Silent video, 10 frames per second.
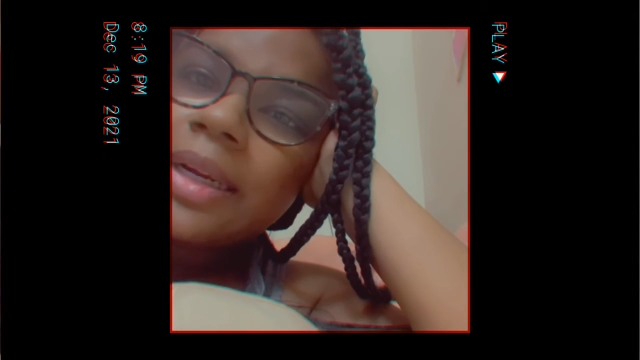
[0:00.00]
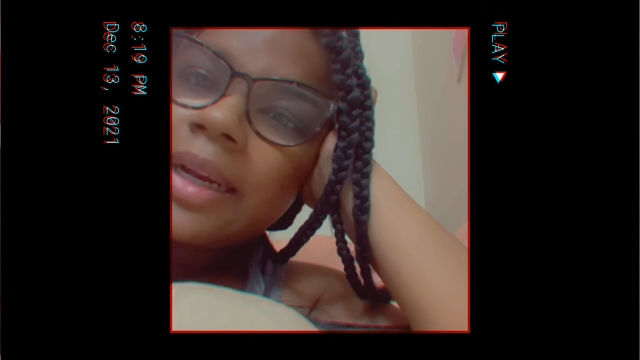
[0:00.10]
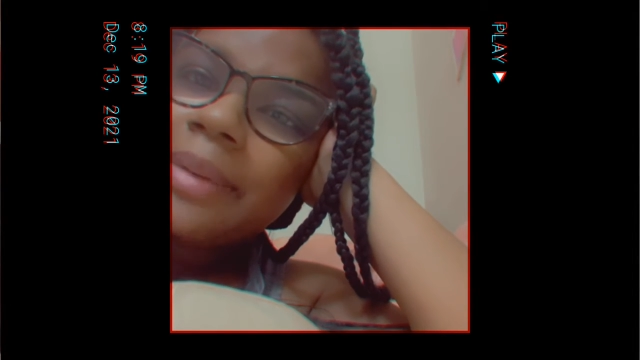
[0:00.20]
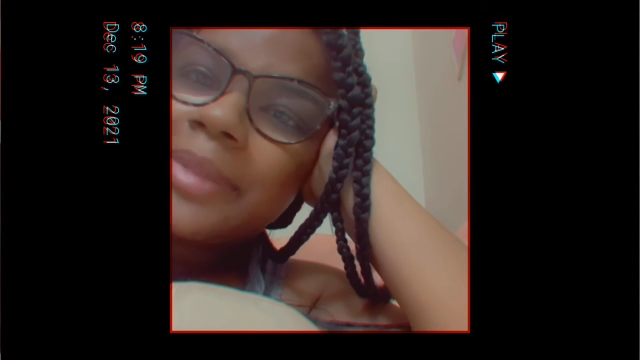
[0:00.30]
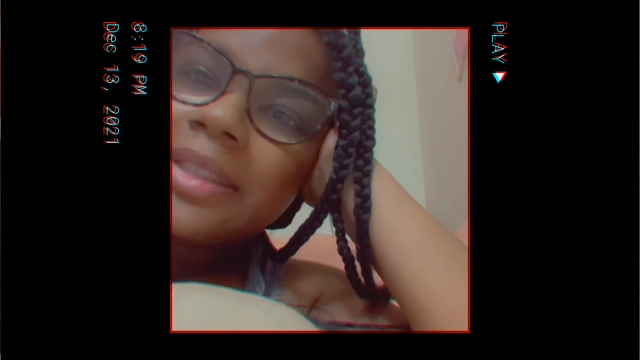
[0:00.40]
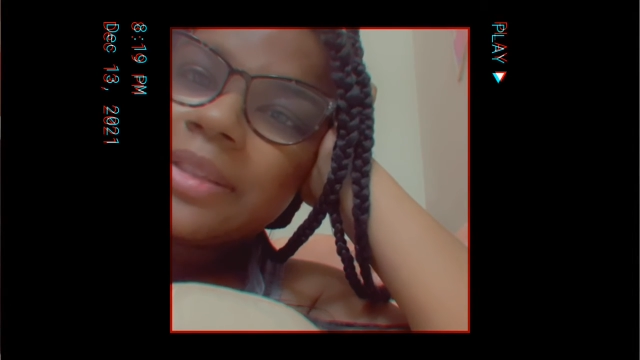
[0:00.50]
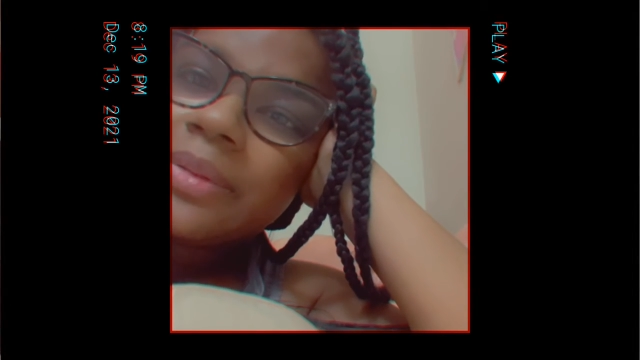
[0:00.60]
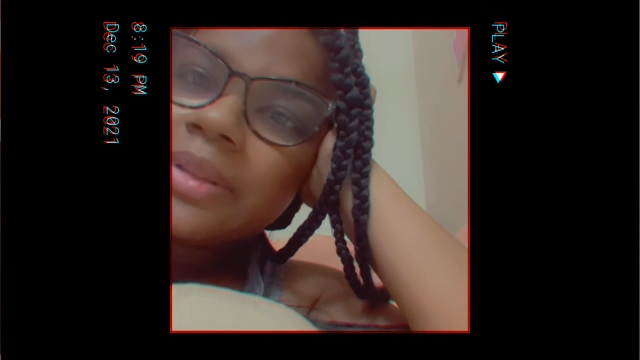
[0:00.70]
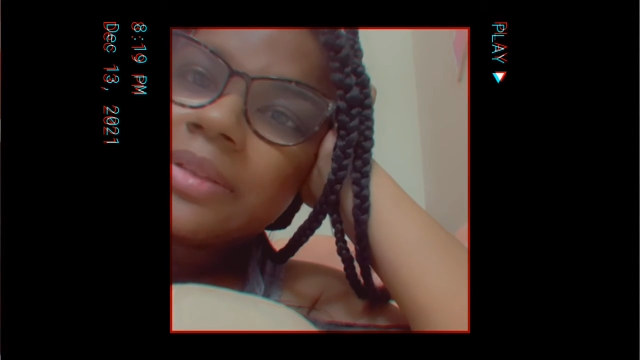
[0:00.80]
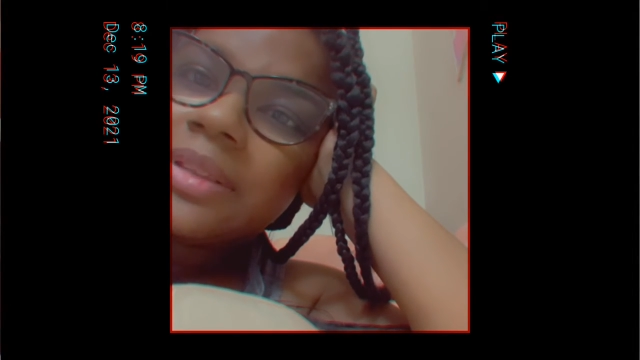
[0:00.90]
I might as
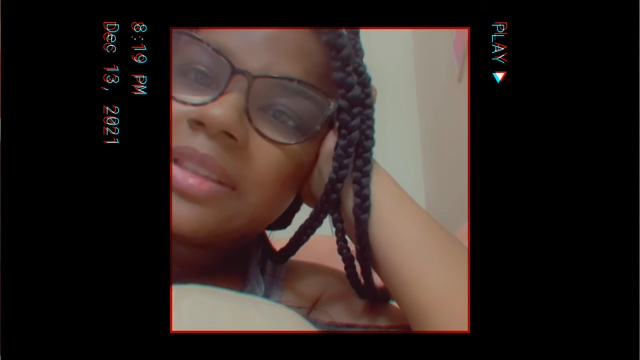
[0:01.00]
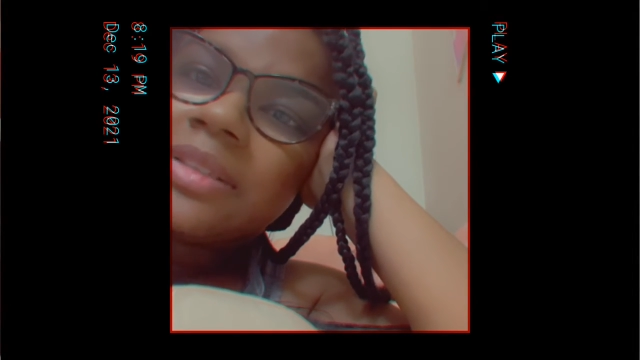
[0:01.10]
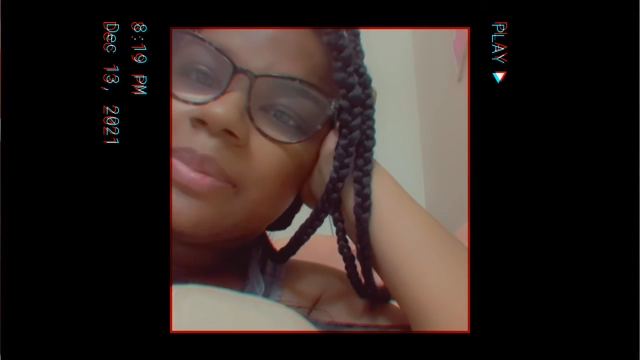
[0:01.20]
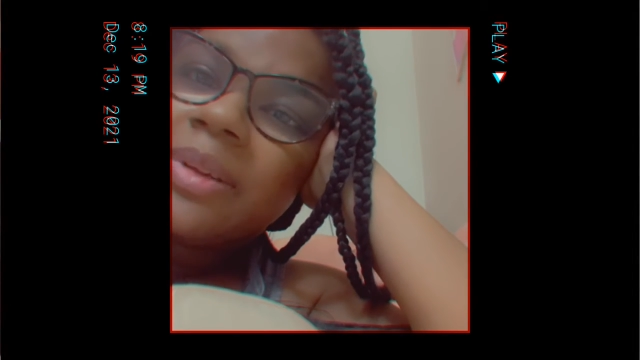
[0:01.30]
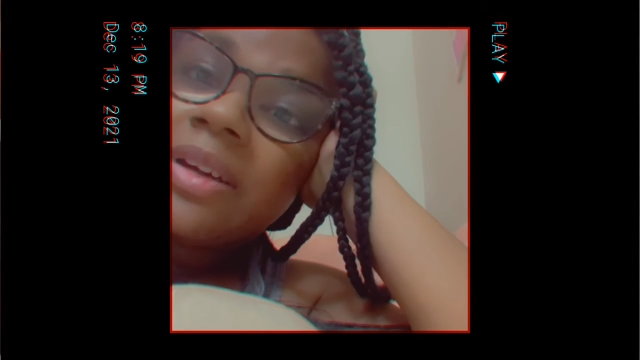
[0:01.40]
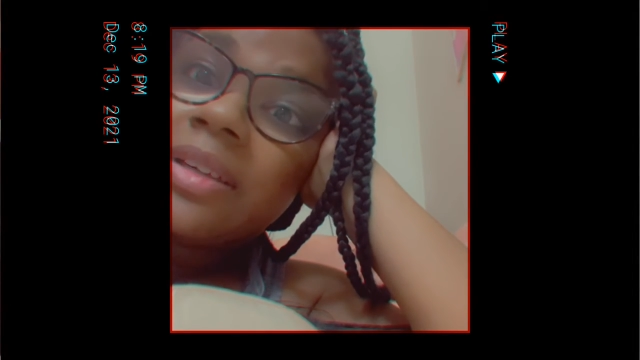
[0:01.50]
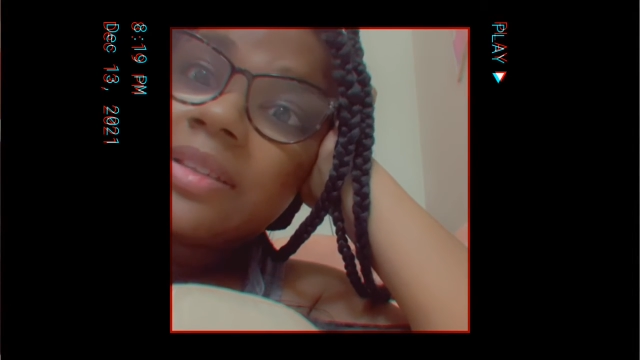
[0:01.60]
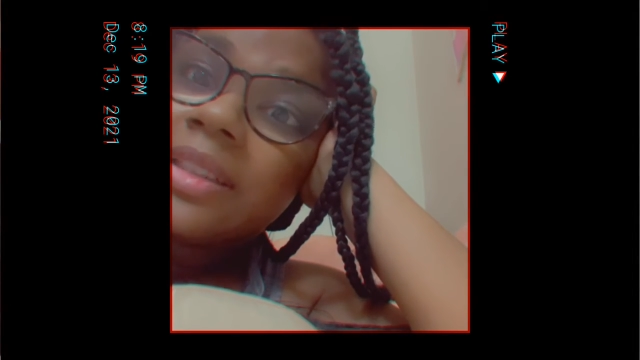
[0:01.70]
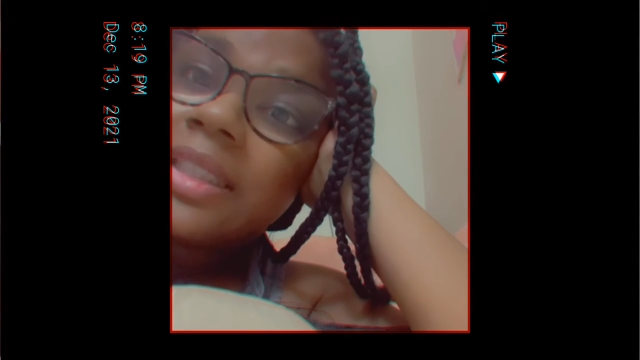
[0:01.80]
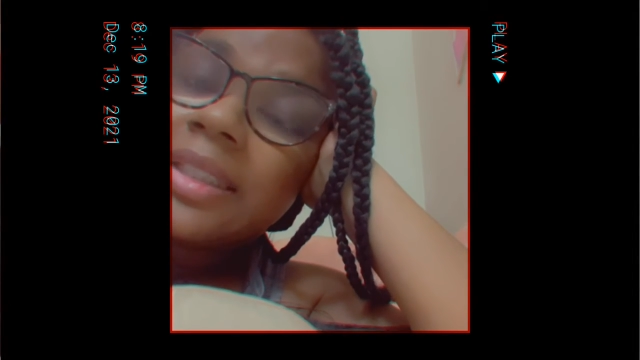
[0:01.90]
well just vlog
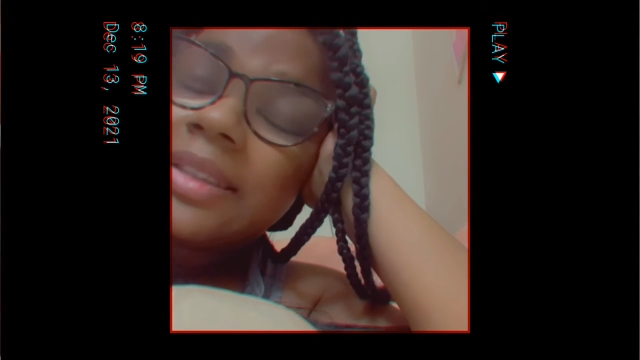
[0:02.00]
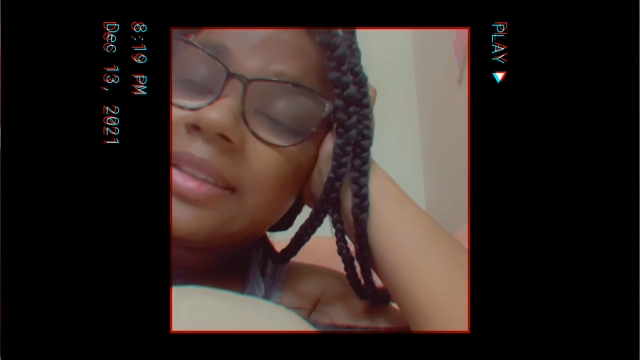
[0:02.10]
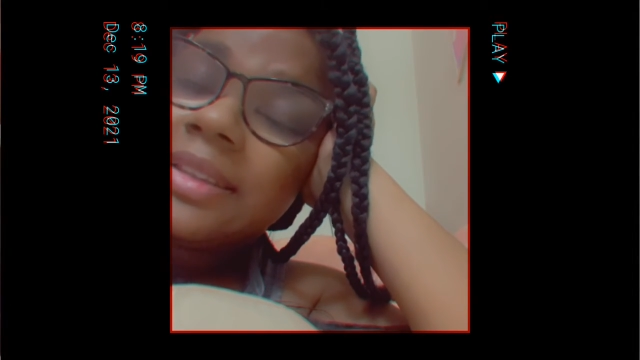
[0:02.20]
the